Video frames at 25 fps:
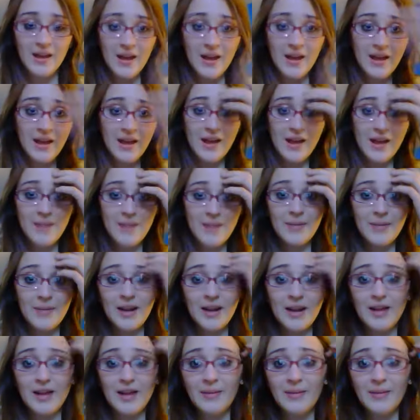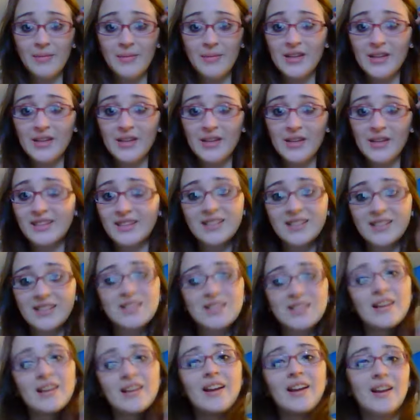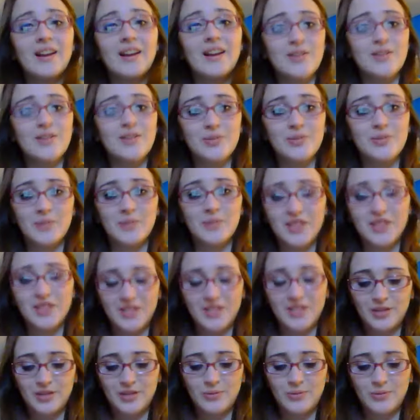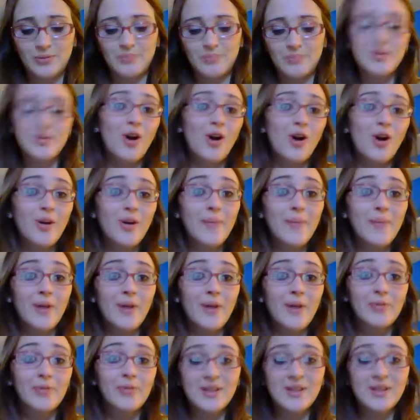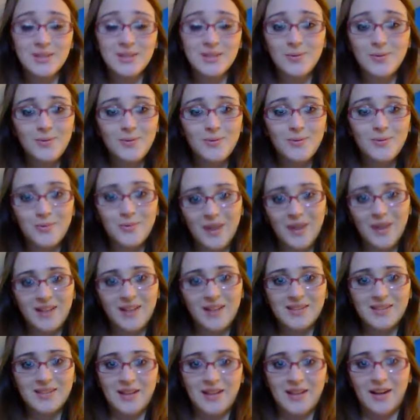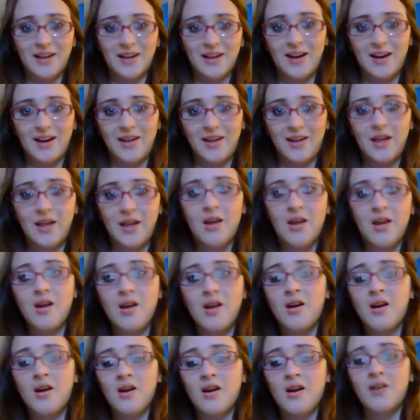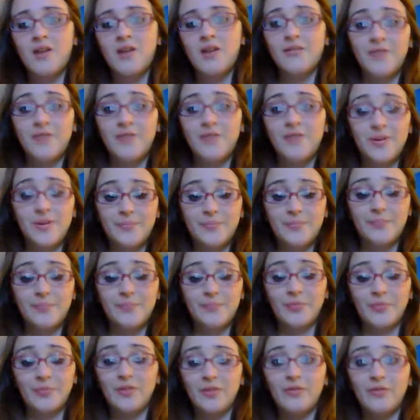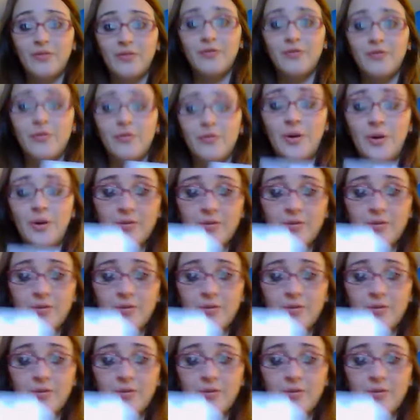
Hey, my name is Alyssa, and I just wanted to talk about this cool necklace I got from Forever